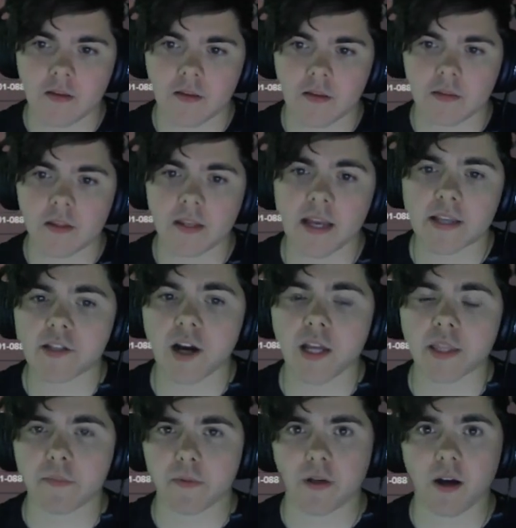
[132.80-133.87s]
The next
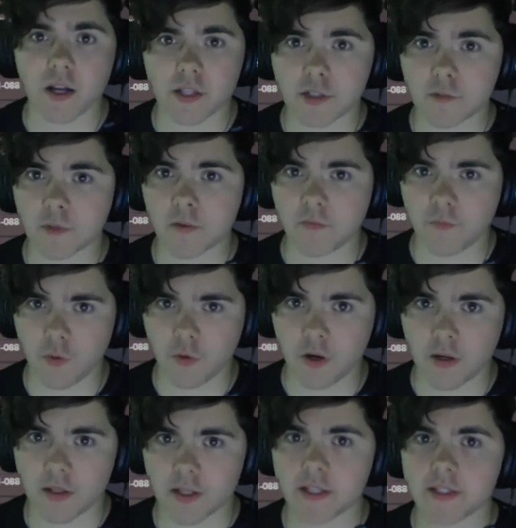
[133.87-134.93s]
card that we also run
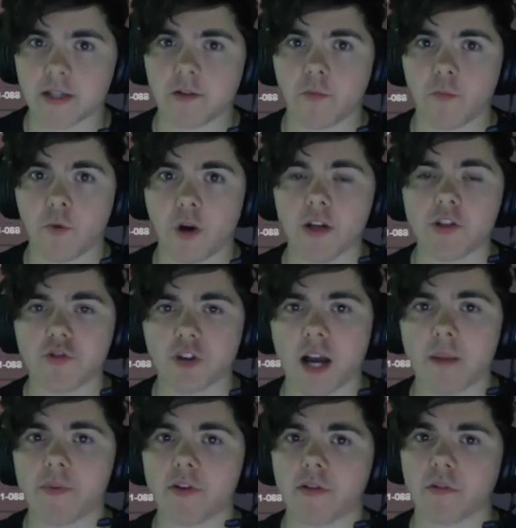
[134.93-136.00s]
for is
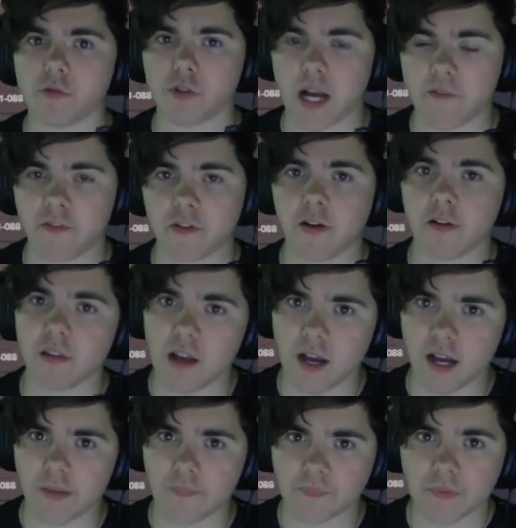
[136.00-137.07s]
1-drop Trafficker
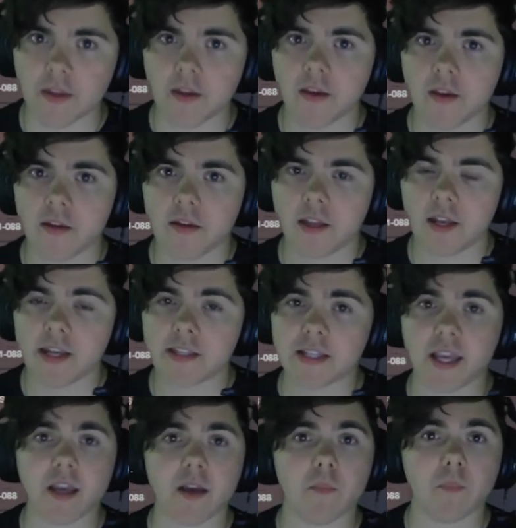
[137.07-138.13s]
Law. It is
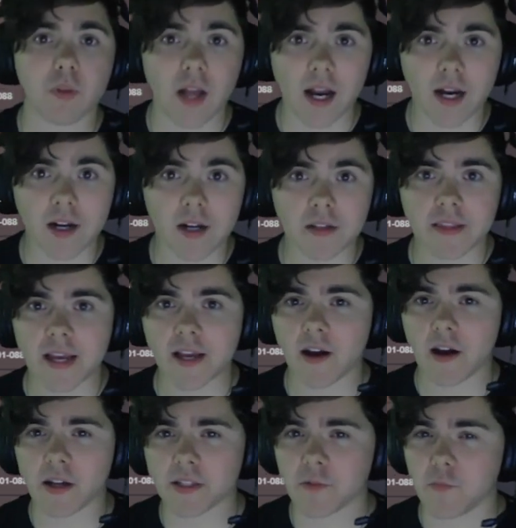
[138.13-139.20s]
a blocker that
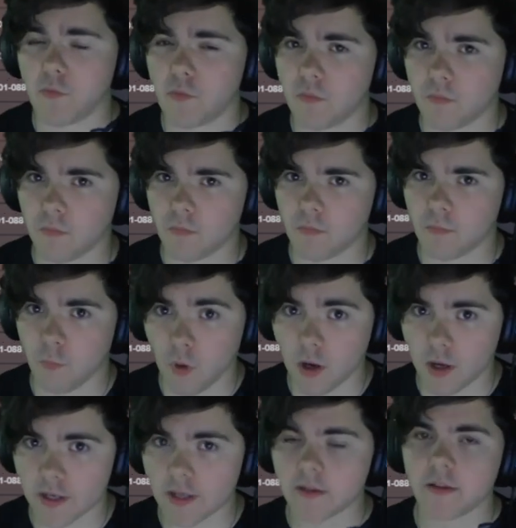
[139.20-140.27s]
costs
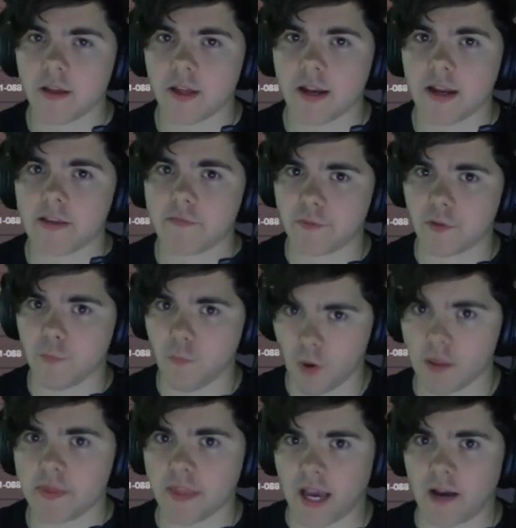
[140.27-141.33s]
1 and it's for
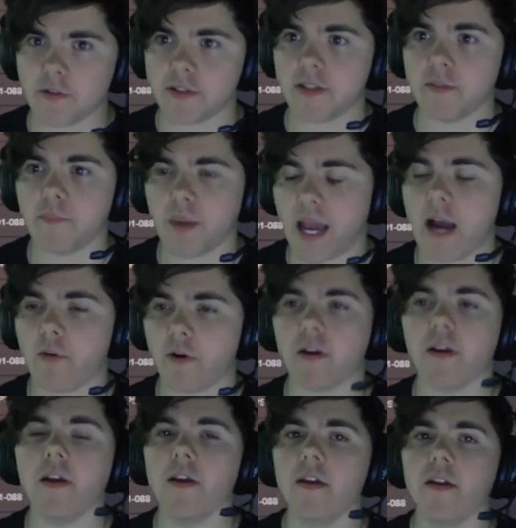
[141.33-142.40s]
1000 power.
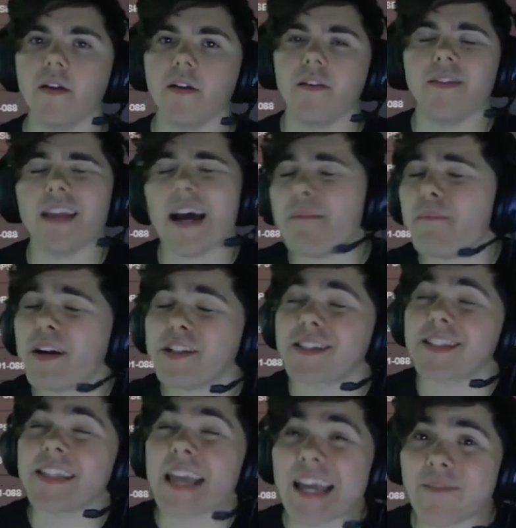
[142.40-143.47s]
Not much to
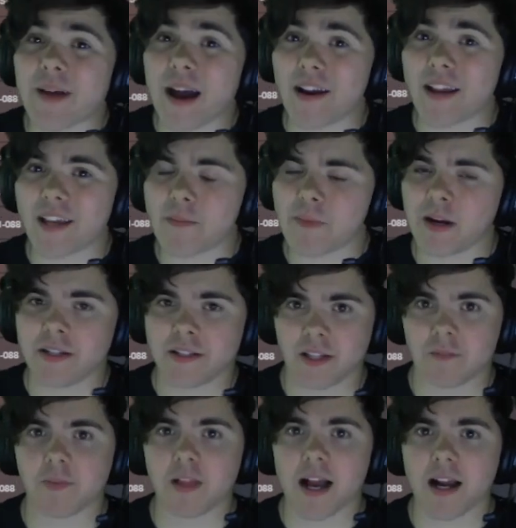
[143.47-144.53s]
say about it compared to the
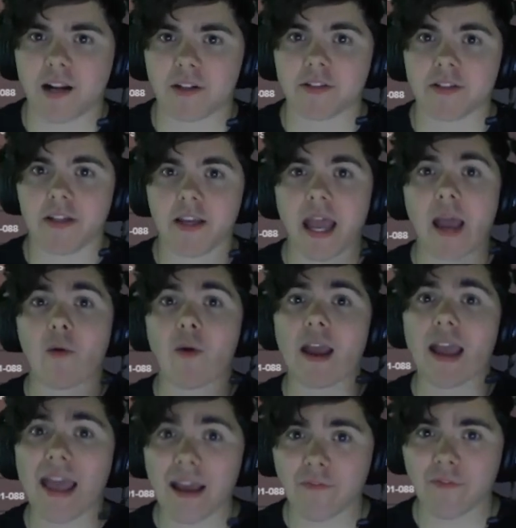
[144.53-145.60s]
other blockers.
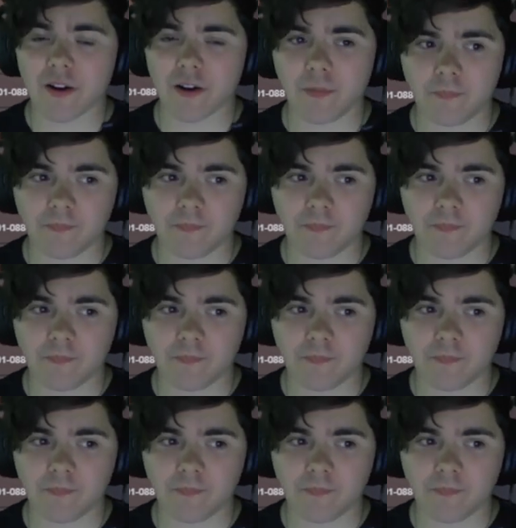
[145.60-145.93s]
However,